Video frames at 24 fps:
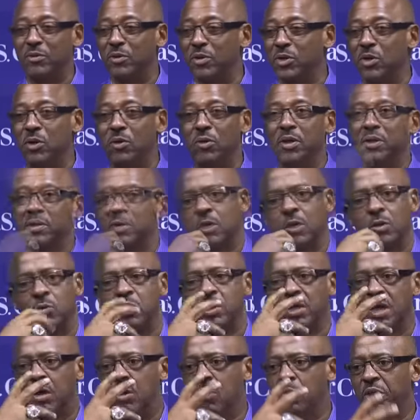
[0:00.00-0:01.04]
on going.
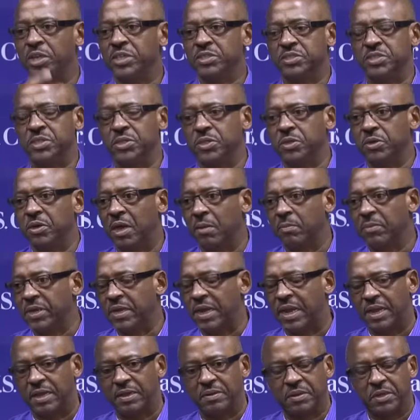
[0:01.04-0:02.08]
We always do. I mean,
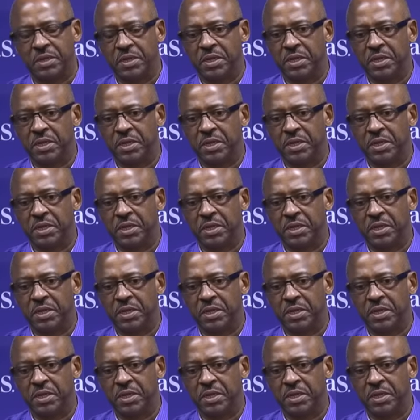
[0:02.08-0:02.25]
I